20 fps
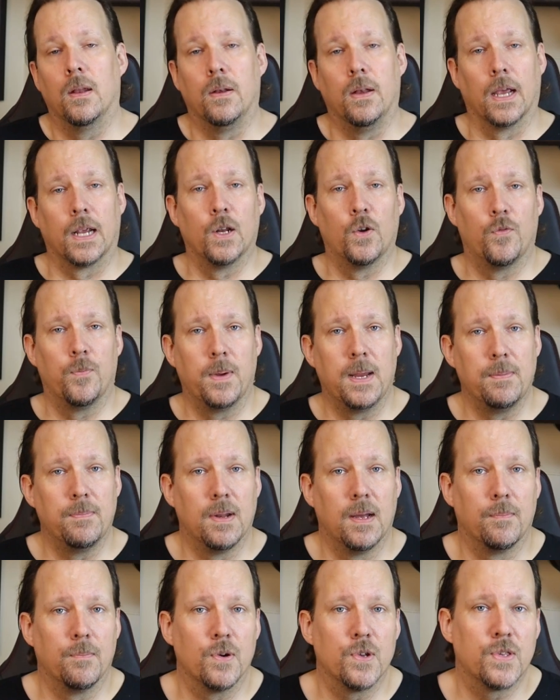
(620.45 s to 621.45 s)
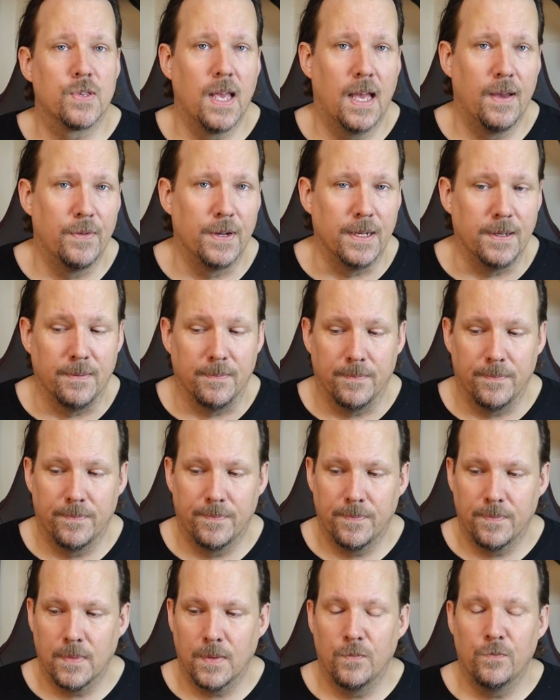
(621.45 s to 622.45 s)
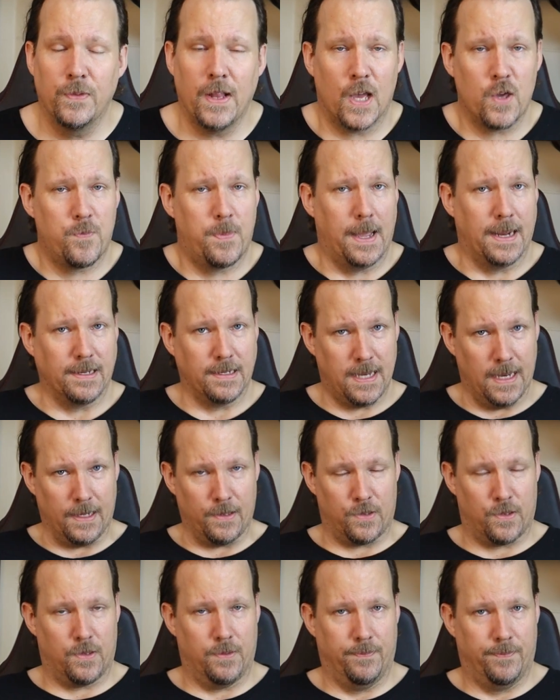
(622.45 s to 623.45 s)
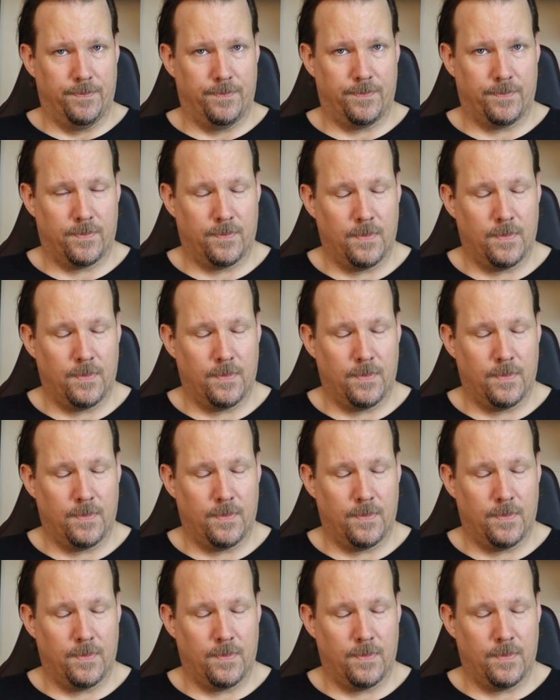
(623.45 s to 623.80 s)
Negative meme number 7, flashbang tits.